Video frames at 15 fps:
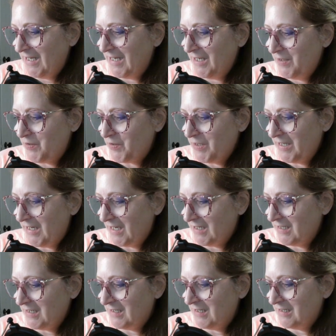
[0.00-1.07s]

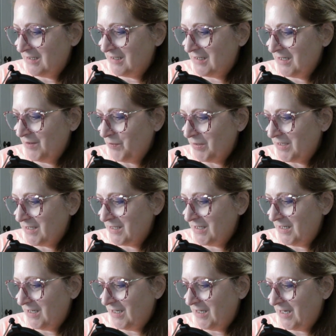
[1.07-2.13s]
interconnectedness,
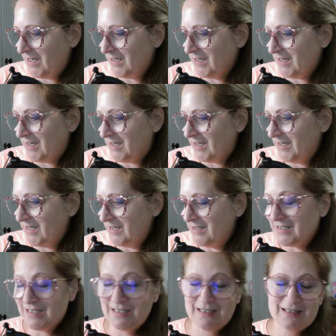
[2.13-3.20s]
synchronicity, and God
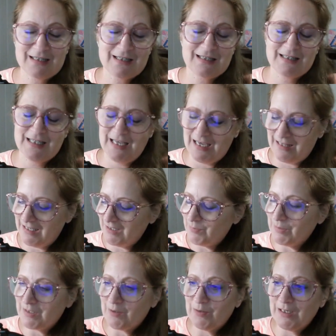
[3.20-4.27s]
incidences. Yeah, that's
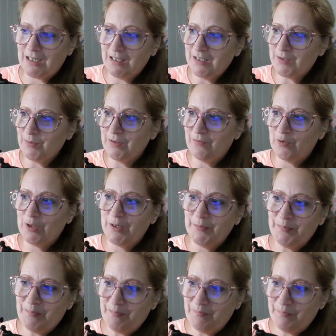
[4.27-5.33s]
what's going on this week for you.